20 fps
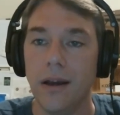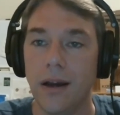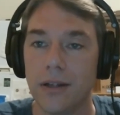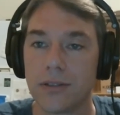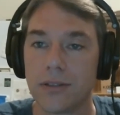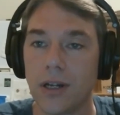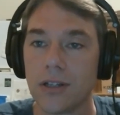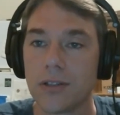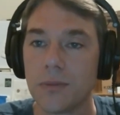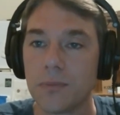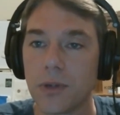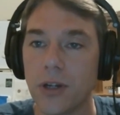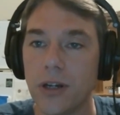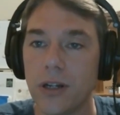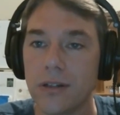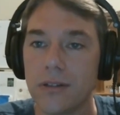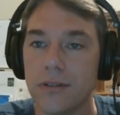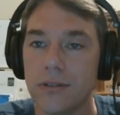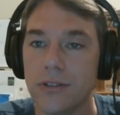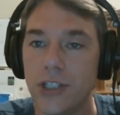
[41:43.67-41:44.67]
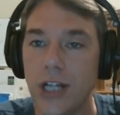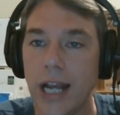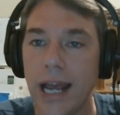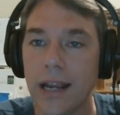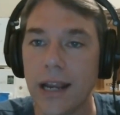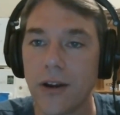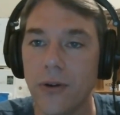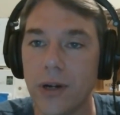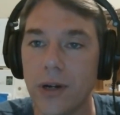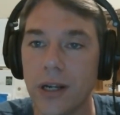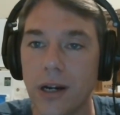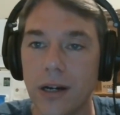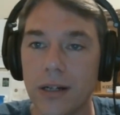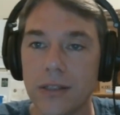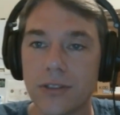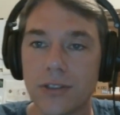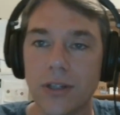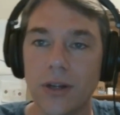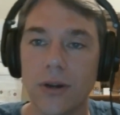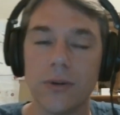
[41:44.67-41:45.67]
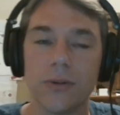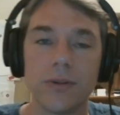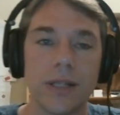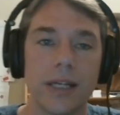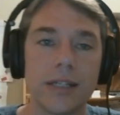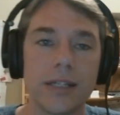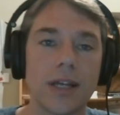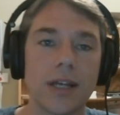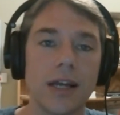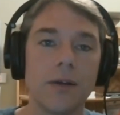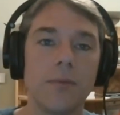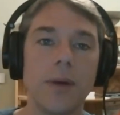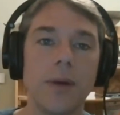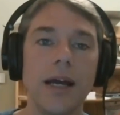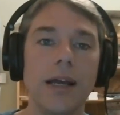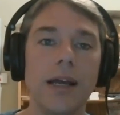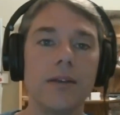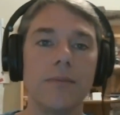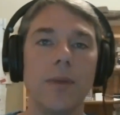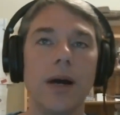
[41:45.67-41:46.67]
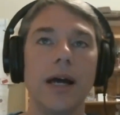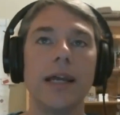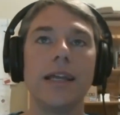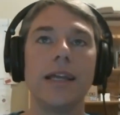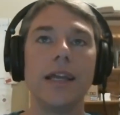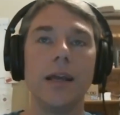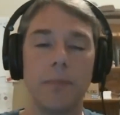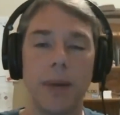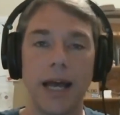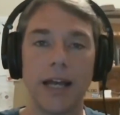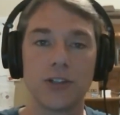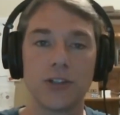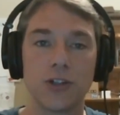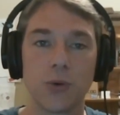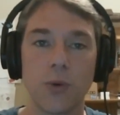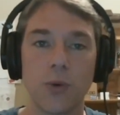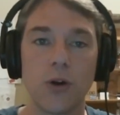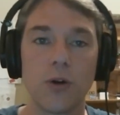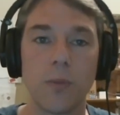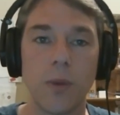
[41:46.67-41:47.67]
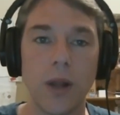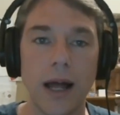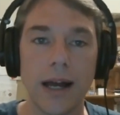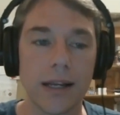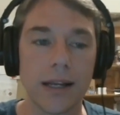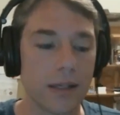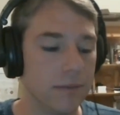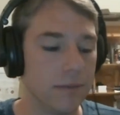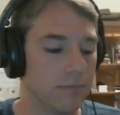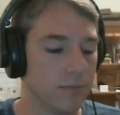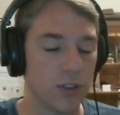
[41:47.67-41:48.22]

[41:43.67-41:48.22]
I saw some good chat going on. So that's kind of my get past your roadblock